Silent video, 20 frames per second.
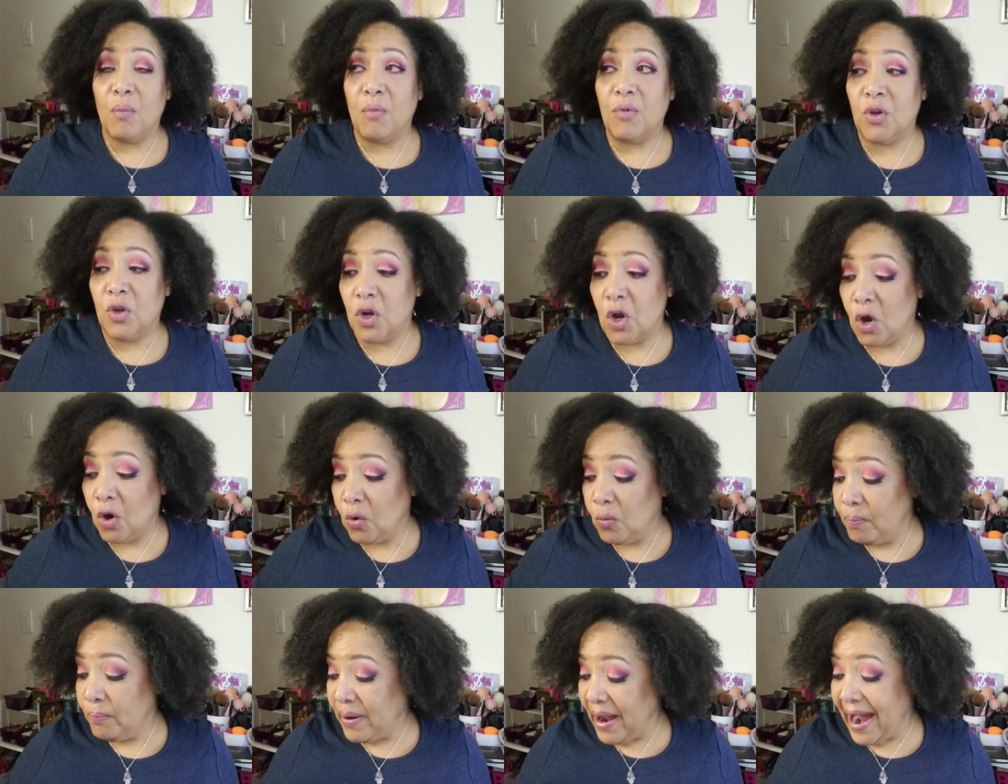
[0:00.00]
you
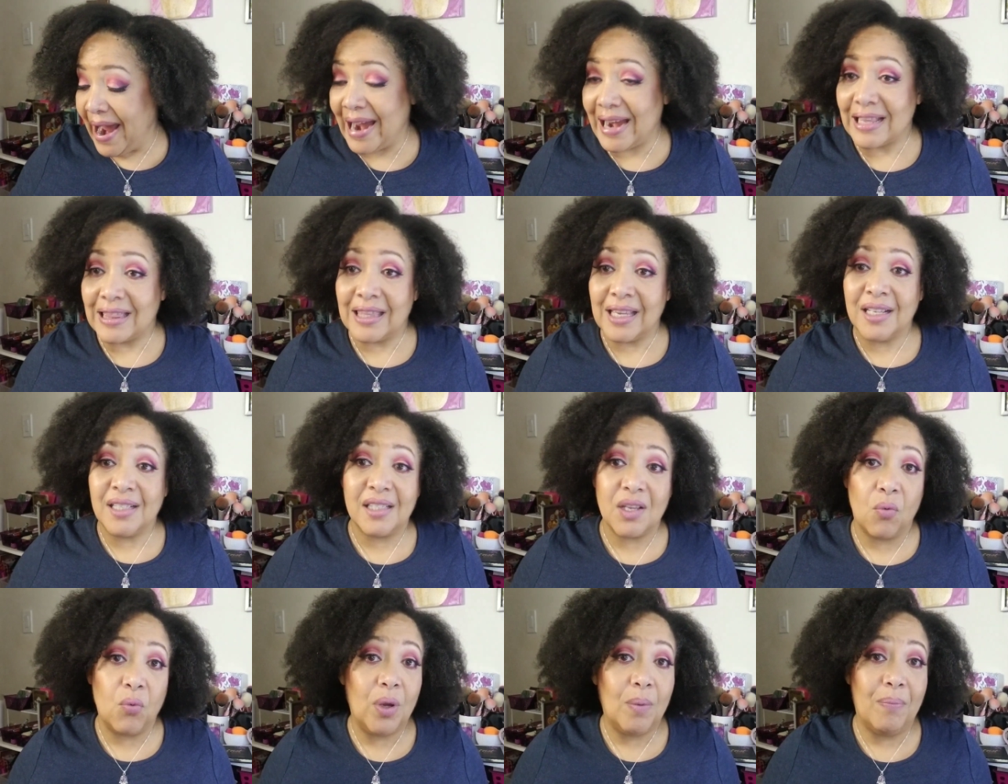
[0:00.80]
know, buying
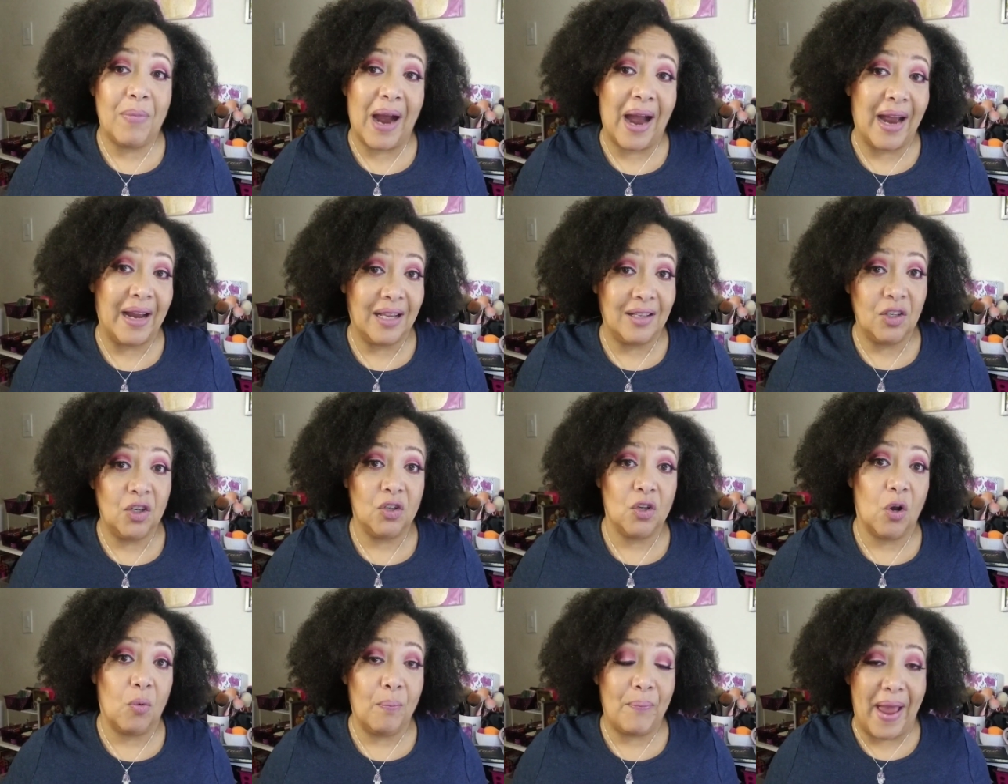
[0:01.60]
things that we buy,
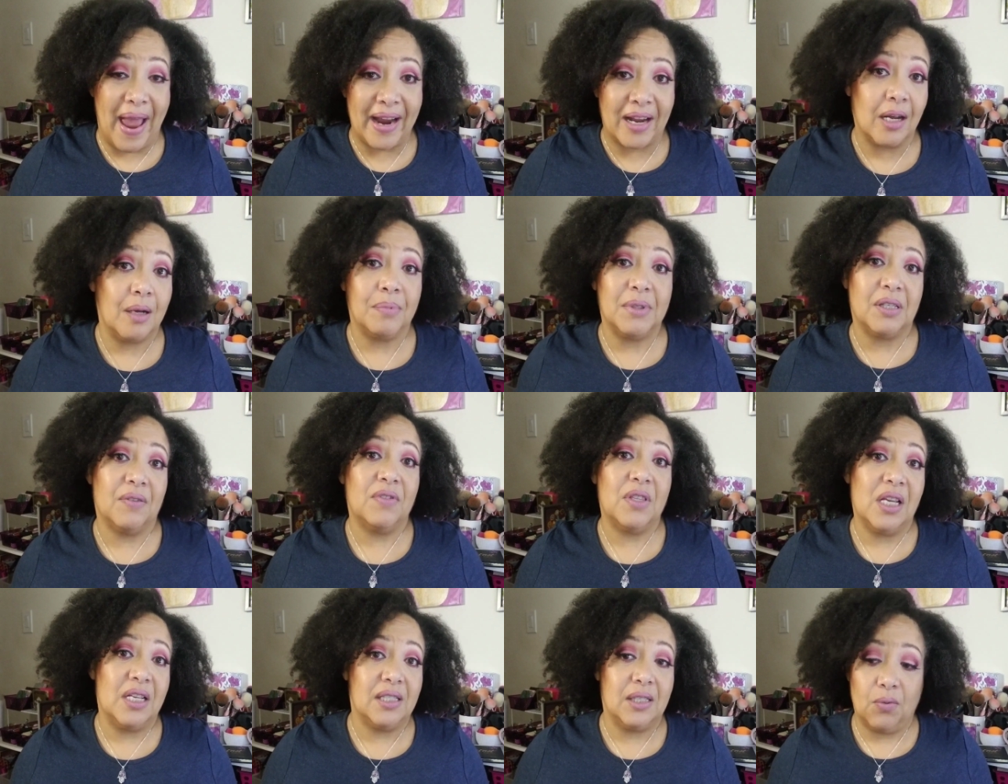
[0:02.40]
you know, backups
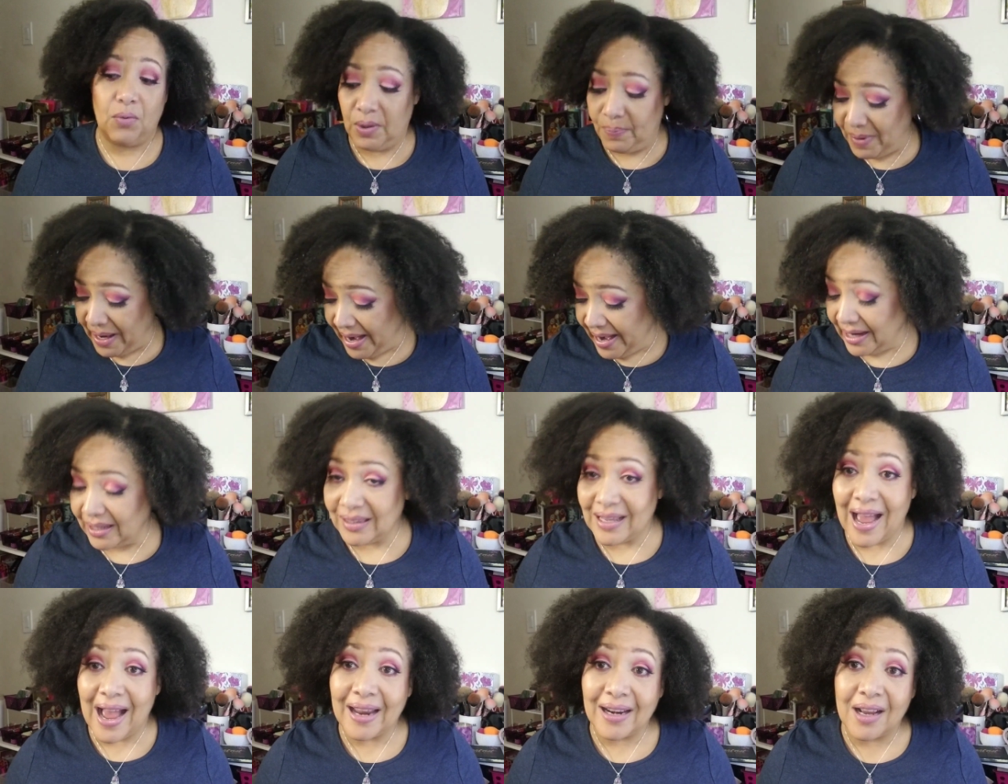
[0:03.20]
of things that we buy a
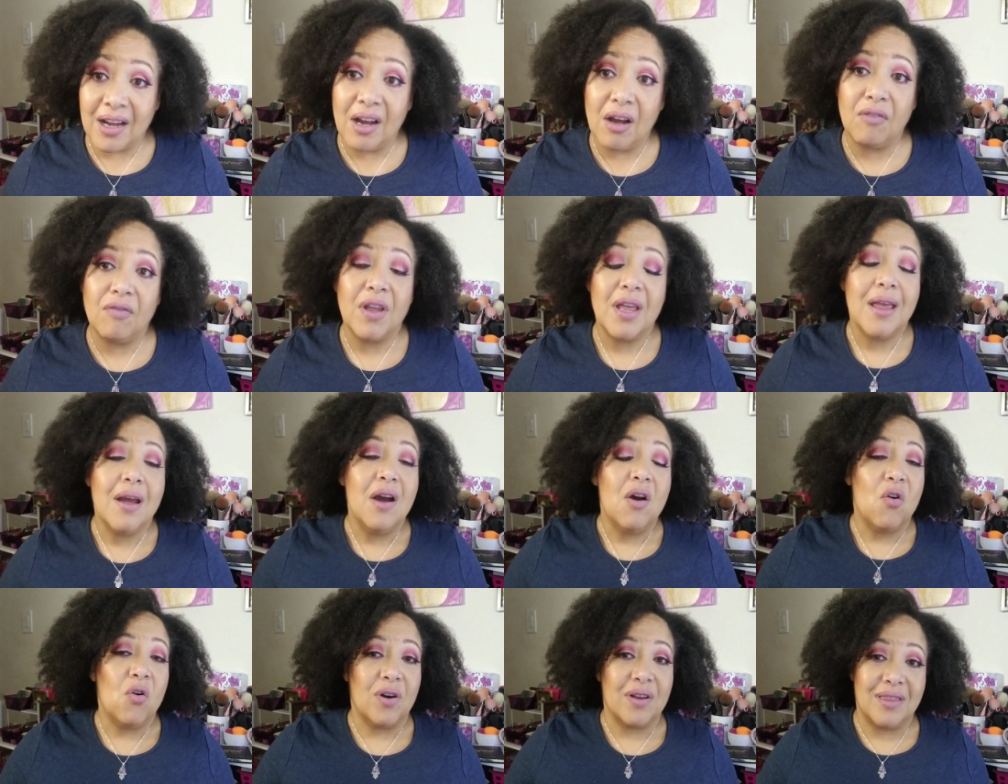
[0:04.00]
lot of
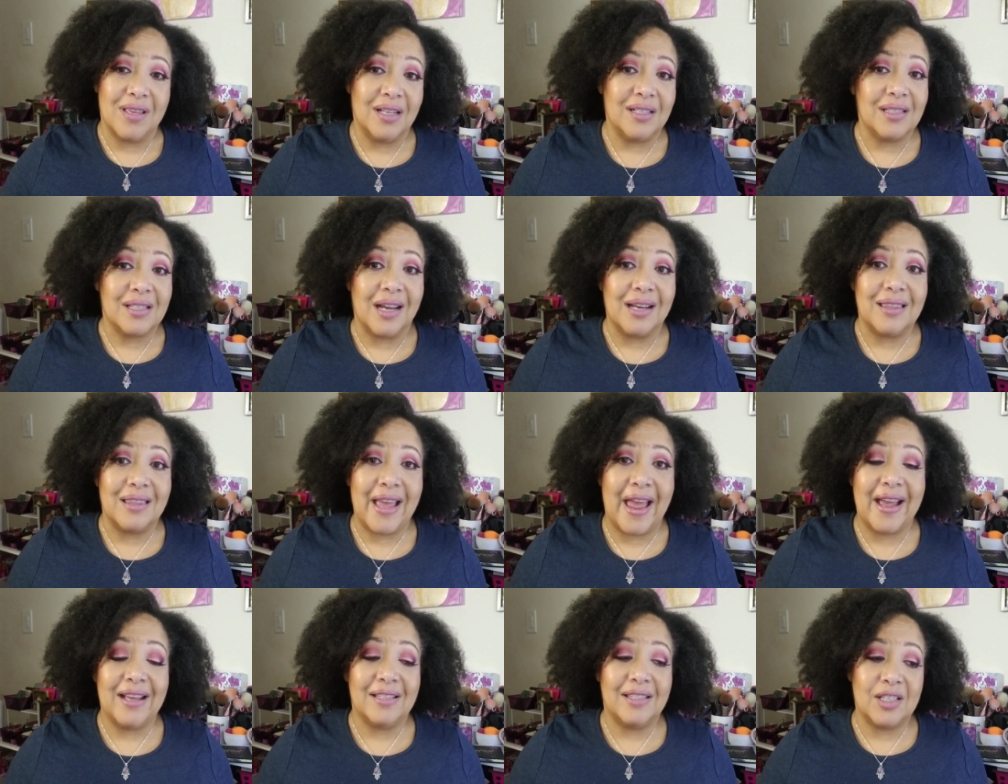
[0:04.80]
or things like
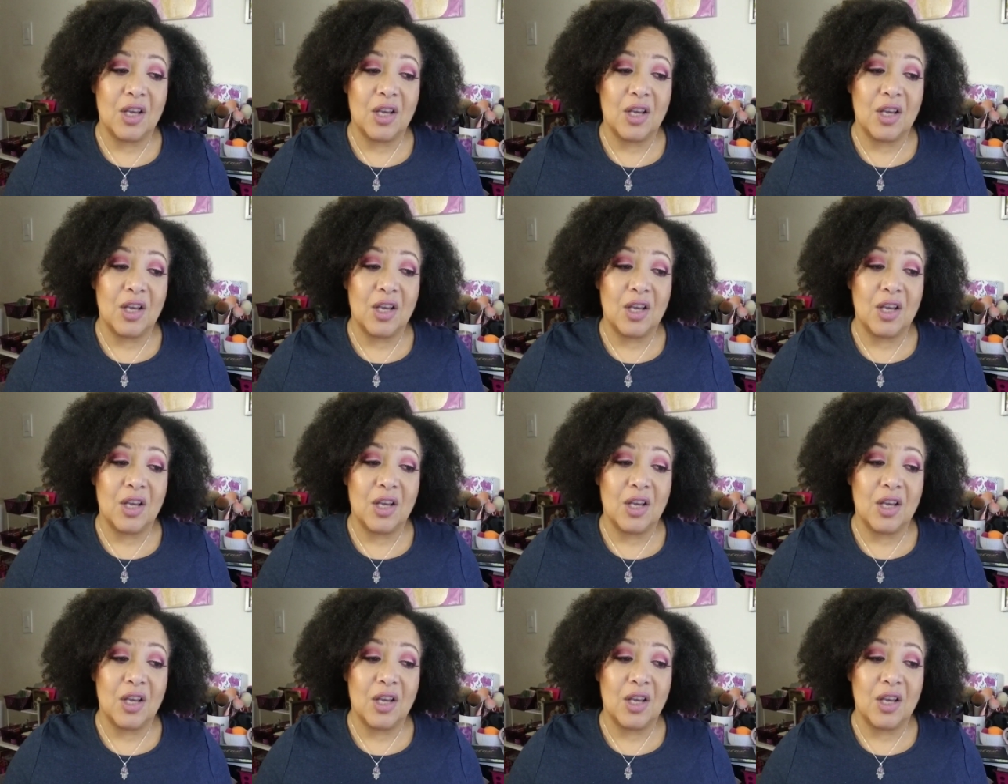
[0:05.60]
that.